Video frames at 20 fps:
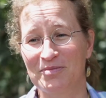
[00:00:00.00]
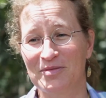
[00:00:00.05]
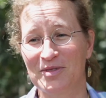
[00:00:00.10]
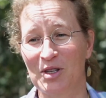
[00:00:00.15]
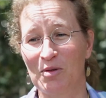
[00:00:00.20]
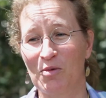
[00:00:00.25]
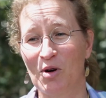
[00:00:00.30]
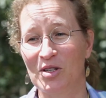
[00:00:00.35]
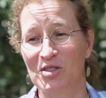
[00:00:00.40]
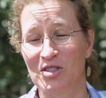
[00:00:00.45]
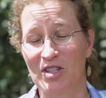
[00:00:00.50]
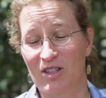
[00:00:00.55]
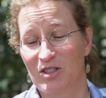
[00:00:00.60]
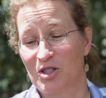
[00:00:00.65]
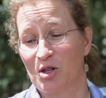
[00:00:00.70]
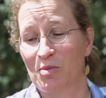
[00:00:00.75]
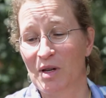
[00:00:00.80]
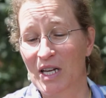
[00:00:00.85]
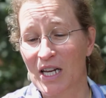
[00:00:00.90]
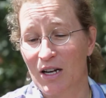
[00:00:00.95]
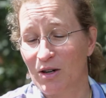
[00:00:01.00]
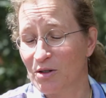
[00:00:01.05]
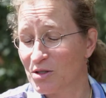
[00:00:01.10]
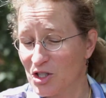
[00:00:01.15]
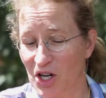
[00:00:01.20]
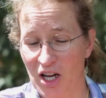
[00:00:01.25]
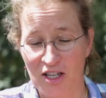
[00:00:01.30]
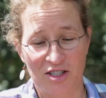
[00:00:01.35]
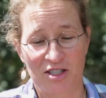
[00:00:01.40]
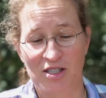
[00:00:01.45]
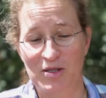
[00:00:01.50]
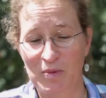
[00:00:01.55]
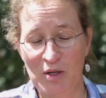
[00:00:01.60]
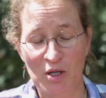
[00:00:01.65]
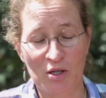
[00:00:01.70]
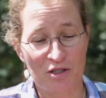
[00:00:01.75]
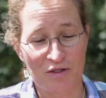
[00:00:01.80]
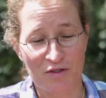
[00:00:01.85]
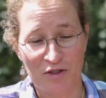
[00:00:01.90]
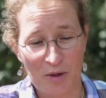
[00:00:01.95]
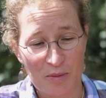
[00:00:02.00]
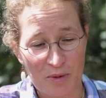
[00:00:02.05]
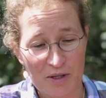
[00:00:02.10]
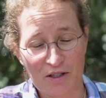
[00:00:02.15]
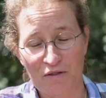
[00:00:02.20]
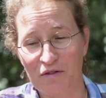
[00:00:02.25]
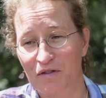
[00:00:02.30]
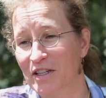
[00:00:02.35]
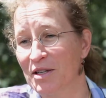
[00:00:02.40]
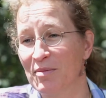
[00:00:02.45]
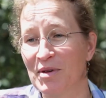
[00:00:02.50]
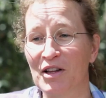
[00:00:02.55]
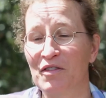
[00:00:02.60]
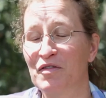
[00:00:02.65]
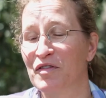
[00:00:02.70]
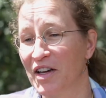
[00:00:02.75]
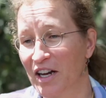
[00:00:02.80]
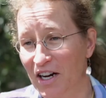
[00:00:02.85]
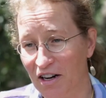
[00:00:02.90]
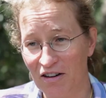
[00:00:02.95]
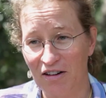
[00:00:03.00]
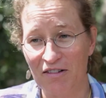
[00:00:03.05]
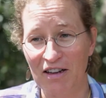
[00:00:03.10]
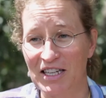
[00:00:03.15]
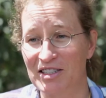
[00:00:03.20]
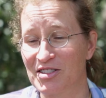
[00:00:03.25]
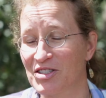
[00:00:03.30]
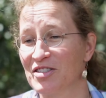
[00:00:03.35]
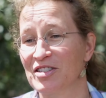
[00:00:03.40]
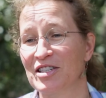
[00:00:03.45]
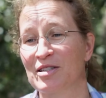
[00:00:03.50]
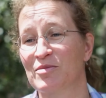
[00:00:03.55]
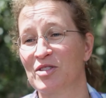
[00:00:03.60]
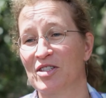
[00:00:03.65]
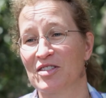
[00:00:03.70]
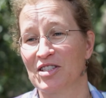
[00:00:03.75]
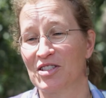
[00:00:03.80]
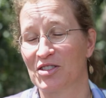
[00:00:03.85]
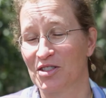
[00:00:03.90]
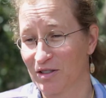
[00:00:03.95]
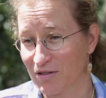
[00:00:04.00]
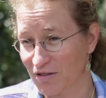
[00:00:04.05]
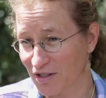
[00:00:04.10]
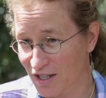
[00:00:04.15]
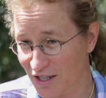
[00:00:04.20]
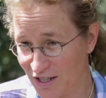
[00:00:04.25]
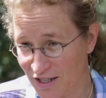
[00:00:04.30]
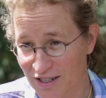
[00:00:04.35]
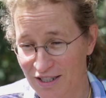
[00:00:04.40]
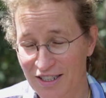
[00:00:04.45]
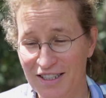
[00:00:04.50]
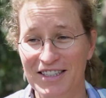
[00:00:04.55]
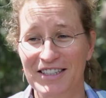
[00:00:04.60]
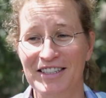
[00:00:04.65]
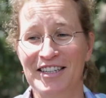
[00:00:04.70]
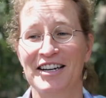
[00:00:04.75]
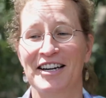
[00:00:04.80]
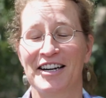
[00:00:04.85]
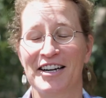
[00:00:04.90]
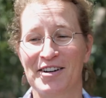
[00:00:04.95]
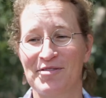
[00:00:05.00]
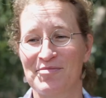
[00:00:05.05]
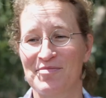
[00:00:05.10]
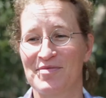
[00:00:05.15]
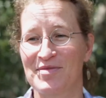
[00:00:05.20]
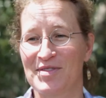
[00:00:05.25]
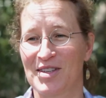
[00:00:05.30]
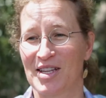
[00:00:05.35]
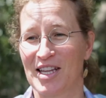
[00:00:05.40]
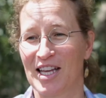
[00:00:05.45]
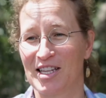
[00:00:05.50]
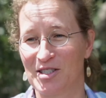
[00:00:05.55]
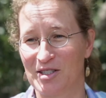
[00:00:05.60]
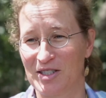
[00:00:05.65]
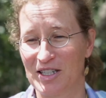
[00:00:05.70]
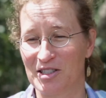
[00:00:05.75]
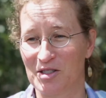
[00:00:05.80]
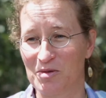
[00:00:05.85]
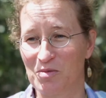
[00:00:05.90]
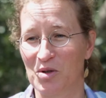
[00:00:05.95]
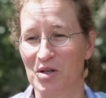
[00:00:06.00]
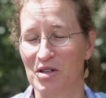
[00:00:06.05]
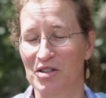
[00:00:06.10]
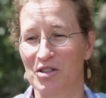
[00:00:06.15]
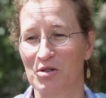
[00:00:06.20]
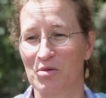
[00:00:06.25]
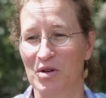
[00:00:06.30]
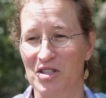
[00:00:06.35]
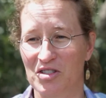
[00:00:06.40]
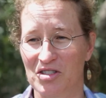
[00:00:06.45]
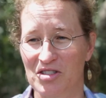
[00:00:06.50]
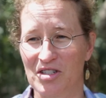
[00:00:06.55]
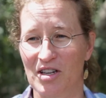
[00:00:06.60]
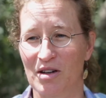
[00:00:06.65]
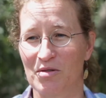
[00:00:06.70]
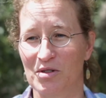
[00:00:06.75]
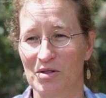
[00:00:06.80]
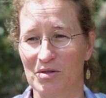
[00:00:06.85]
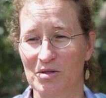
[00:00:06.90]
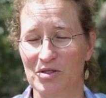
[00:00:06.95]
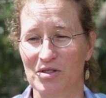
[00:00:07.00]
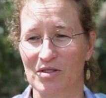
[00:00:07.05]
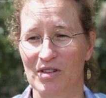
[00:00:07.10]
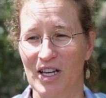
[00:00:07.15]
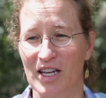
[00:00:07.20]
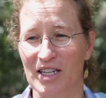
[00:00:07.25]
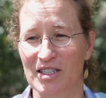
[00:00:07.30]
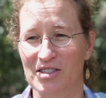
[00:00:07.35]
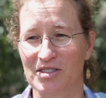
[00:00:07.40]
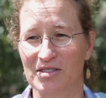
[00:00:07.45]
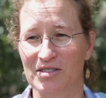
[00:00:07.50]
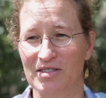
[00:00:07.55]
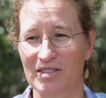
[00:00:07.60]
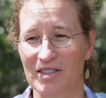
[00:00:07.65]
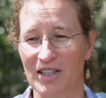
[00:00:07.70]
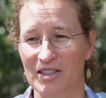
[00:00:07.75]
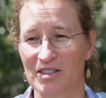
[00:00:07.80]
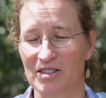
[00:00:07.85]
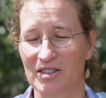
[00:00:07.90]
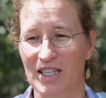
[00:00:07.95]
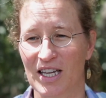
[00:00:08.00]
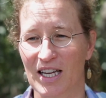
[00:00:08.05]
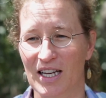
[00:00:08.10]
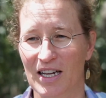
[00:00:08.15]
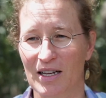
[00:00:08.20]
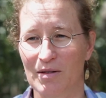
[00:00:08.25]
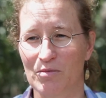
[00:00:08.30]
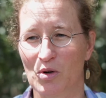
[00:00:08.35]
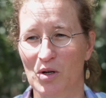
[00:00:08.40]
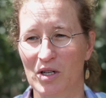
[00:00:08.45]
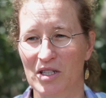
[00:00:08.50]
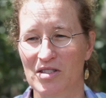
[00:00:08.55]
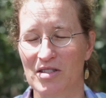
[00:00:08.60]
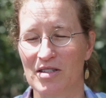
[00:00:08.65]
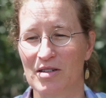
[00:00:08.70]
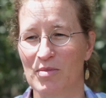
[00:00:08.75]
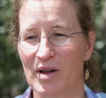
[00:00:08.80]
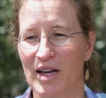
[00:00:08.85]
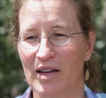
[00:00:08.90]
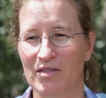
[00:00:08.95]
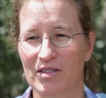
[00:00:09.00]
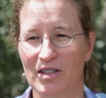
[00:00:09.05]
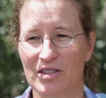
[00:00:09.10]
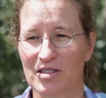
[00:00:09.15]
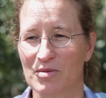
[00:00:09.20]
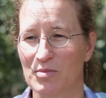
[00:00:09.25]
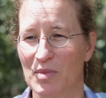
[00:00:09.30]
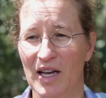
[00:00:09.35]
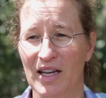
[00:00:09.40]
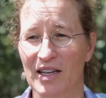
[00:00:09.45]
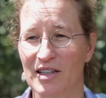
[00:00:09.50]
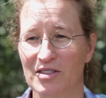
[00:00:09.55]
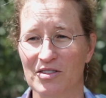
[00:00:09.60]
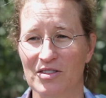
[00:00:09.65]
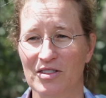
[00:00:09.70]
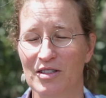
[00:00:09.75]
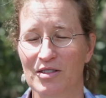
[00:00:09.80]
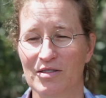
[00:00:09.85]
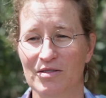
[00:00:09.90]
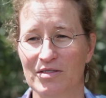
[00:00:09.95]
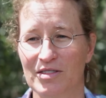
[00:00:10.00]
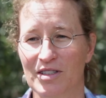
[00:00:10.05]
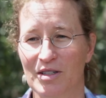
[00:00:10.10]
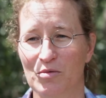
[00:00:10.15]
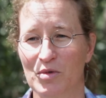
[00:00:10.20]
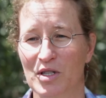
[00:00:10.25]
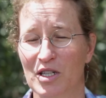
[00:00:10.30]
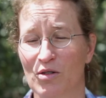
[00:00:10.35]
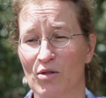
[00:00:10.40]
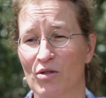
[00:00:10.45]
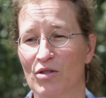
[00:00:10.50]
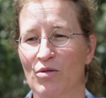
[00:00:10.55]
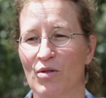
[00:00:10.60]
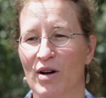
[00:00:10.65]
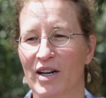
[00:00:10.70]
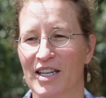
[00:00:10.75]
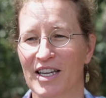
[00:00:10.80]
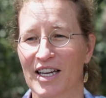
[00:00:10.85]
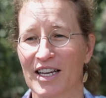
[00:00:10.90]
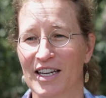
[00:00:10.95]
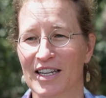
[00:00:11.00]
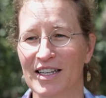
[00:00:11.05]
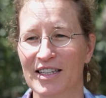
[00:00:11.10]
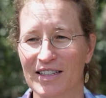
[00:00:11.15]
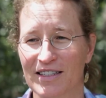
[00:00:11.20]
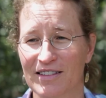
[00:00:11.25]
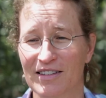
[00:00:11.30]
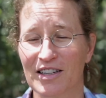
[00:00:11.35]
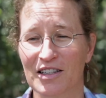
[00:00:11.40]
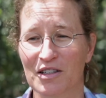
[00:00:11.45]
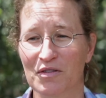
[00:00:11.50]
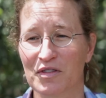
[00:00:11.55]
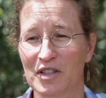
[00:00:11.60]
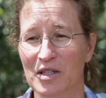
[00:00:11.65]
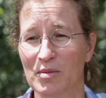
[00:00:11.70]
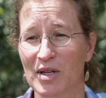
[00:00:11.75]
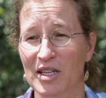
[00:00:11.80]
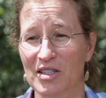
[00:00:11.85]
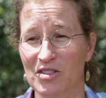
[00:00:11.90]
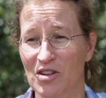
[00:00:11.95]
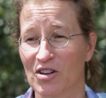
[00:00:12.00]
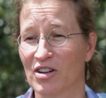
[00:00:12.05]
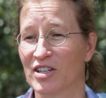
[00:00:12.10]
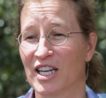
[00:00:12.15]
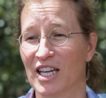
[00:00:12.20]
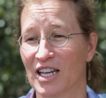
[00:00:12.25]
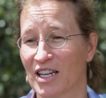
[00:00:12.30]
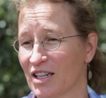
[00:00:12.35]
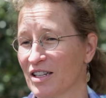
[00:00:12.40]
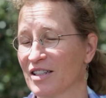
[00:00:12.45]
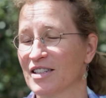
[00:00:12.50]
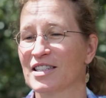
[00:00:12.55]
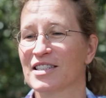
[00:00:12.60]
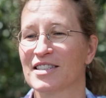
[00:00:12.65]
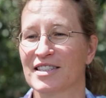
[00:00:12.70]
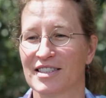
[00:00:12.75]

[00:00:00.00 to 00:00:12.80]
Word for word: the ones that to me look just as beautiful, but the female fairy wrens seem to disagree. Um, so that's that's one of the questions I would also like to like to get at. What is it about these males that, that we're not quite getting and that the females are getting?